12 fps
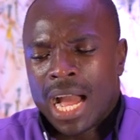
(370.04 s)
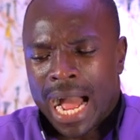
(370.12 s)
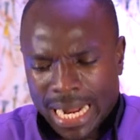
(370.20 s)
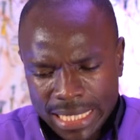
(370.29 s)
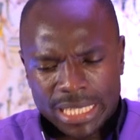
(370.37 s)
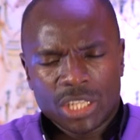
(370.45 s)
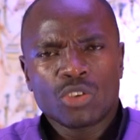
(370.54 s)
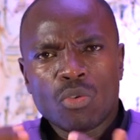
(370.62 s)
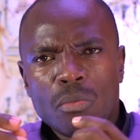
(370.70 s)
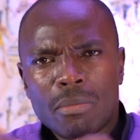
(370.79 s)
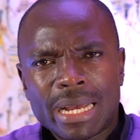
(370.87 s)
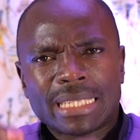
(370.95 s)
And
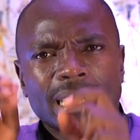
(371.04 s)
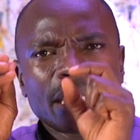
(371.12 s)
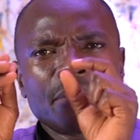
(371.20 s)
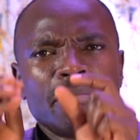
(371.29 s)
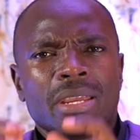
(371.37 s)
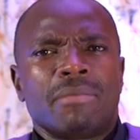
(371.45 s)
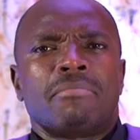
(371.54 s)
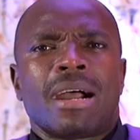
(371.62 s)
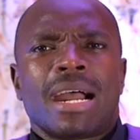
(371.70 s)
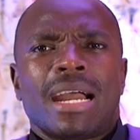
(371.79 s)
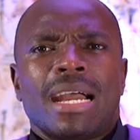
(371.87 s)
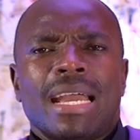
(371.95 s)
you must
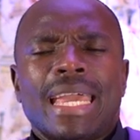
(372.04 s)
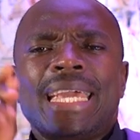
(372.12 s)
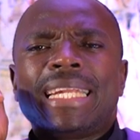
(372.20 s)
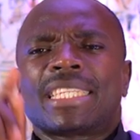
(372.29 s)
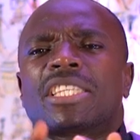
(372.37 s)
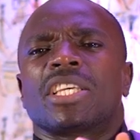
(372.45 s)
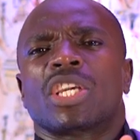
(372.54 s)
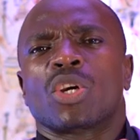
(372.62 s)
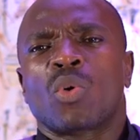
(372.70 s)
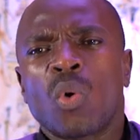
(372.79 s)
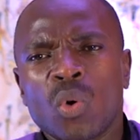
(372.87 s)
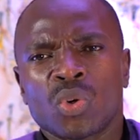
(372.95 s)
remember,
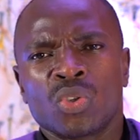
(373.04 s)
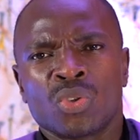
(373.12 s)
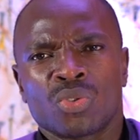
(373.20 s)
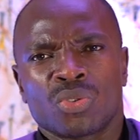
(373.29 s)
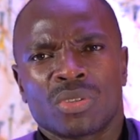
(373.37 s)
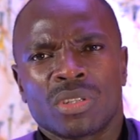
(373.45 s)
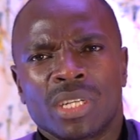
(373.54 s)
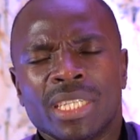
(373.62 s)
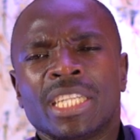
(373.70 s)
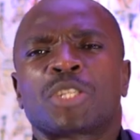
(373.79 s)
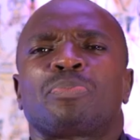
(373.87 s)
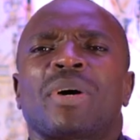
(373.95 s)
anything good
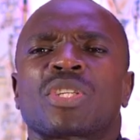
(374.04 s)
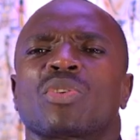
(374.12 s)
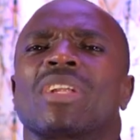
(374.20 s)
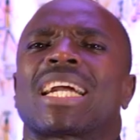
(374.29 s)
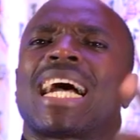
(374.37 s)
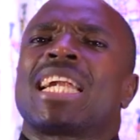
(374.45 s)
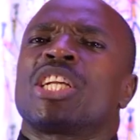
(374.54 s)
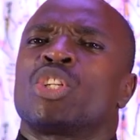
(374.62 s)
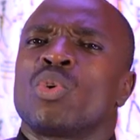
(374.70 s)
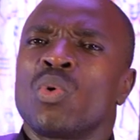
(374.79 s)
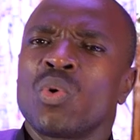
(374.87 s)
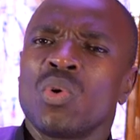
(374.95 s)
this person can
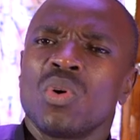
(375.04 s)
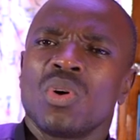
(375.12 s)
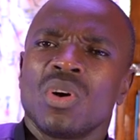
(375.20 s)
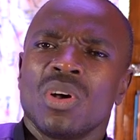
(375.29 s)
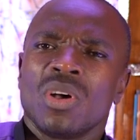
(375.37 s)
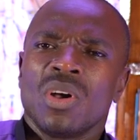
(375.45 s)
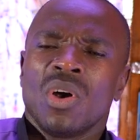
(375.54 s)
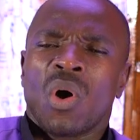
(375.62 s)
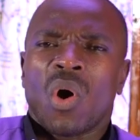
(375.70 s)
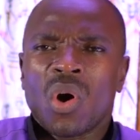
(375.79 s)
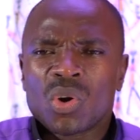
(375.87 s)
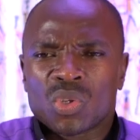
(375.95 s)
do,
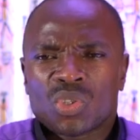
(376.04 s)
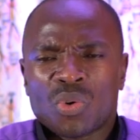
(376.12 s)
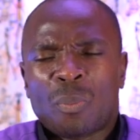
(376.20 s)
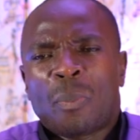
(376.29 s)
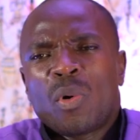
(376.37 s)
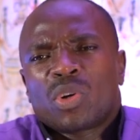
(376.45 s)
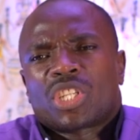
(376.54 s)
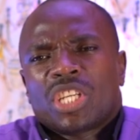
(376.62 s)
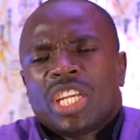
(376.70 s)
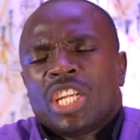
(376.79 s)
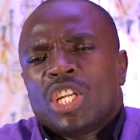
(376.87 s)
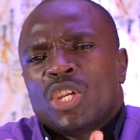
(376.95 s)
also put
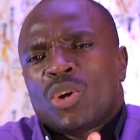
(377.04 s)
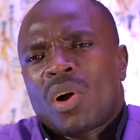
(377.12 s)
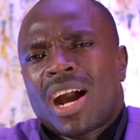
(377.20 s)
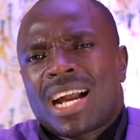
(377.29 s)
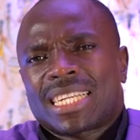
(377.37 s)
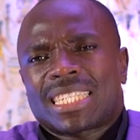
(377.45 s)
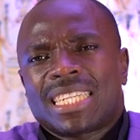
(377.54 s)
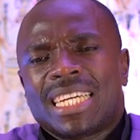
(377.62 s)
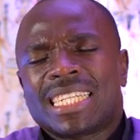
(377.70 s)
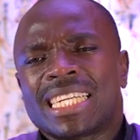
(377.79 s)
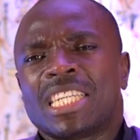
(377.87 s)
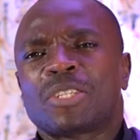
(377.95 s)
in your heart
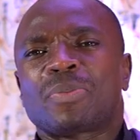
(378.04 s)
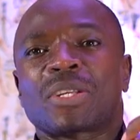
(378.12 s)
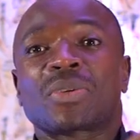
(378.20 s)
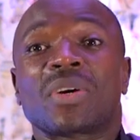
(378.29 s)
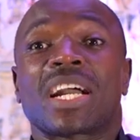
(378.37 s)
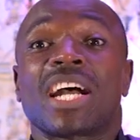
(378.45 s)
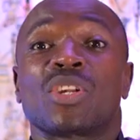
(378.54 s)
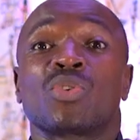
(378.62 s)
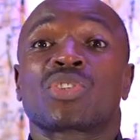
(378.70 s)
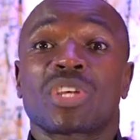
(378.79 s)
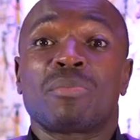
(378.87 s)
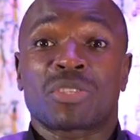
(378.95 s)
that this person can
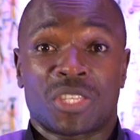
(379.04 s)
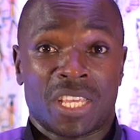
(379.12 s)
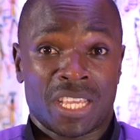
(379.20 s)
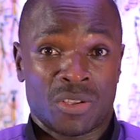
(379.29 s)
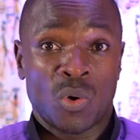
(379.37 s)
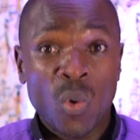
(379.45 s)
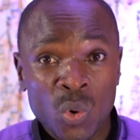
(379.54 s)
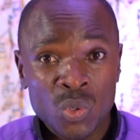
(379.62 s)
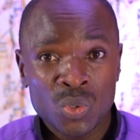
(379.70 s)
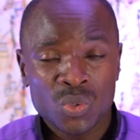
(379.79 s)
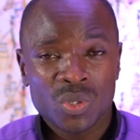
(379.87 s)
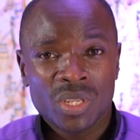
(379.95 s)
do something
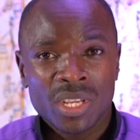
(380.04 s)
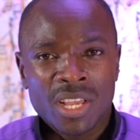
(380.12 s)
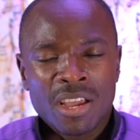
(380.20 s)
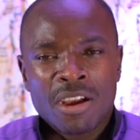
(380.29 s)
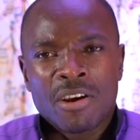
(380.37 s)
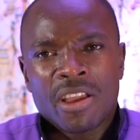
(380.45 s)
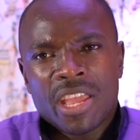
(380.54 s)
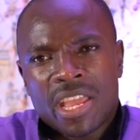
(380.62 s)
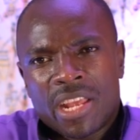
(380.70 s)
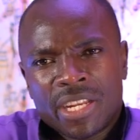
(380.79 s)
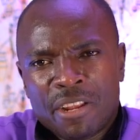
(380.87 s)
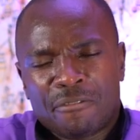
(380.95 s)
good,
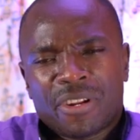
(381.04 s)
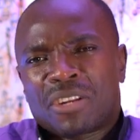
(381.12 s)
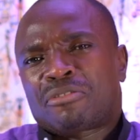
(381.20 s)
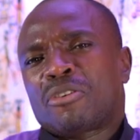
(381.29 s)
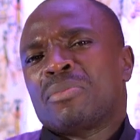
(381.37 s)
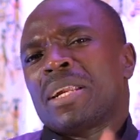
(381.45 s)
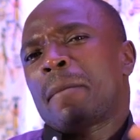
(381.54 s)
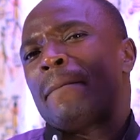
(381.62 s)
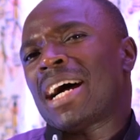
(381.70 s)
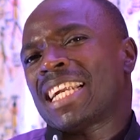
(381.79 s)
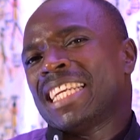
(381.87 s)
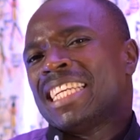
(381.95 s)
different from the
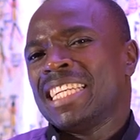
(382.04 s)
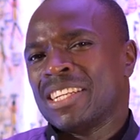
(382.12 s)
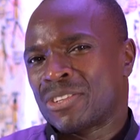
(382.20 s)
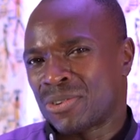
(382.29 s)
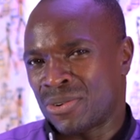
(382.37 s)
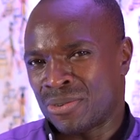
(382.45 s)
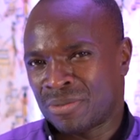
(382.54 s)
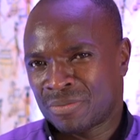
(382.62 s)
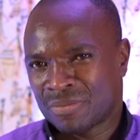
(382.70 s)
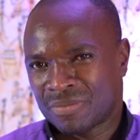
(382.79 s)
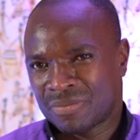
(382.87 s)
bad he did to you.